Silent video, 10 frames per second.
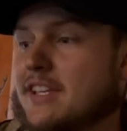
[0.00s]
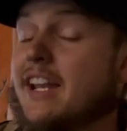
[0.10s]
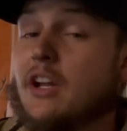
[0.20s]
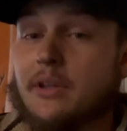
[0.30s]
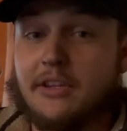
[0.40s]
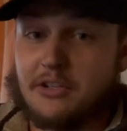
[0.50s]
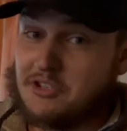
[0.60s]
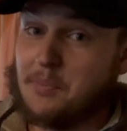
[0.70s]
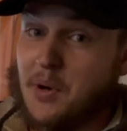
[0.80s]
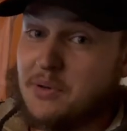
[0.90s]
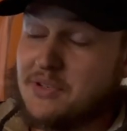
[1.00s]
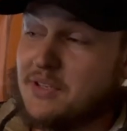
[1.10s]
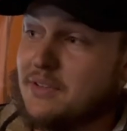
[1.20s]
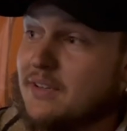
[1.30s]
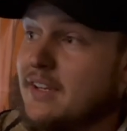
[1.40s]
And I know that they're supposed
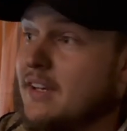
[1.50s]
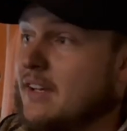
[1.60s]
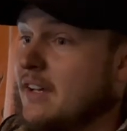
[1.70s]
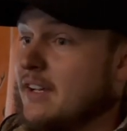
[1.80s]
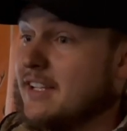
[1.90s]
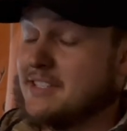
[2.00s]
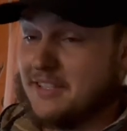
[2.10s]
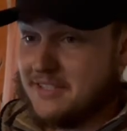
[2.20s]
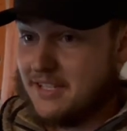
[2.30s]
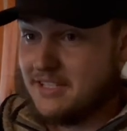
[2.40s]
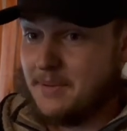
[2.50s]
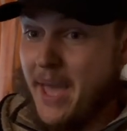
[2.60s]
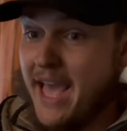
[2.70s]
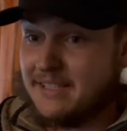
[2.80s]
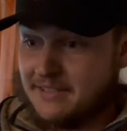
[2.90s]
to because the system
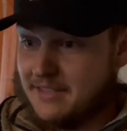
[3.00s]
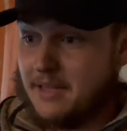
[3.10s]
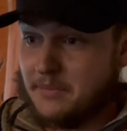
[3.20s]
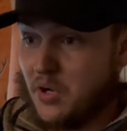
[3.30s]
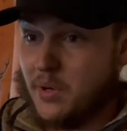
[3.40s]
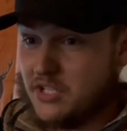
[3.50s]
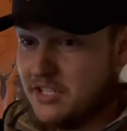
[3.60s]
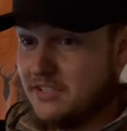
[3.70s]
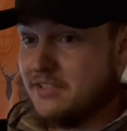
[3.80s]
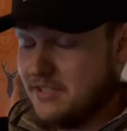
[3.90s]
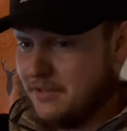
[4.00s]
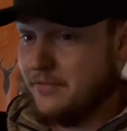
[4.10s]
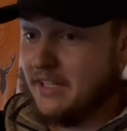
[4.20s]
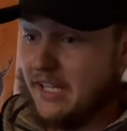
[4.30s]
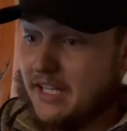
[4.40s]
asks them the questions to
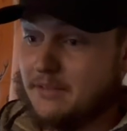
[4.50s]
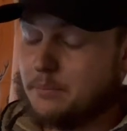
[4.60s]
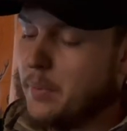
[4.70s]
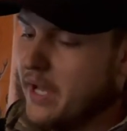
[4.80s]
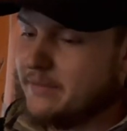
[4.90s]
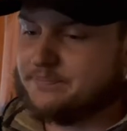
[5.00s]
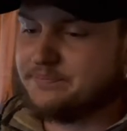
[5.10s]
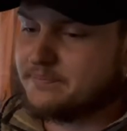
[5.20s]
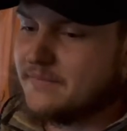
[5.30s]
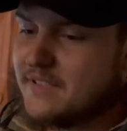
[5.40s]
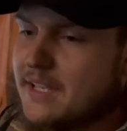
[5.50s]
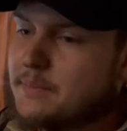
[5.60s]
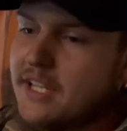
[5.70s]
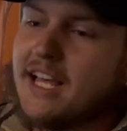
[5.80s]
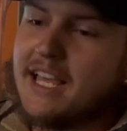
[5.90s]
fill in, but
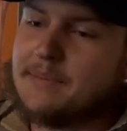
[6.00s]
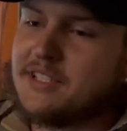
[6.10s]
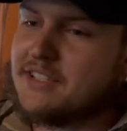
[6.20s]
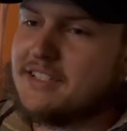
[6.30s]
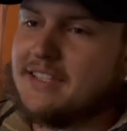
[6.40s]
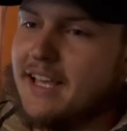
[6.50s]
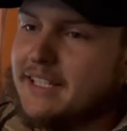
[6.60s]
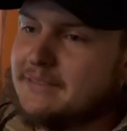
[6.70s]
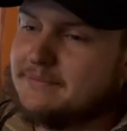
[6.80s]
sometimes it's just like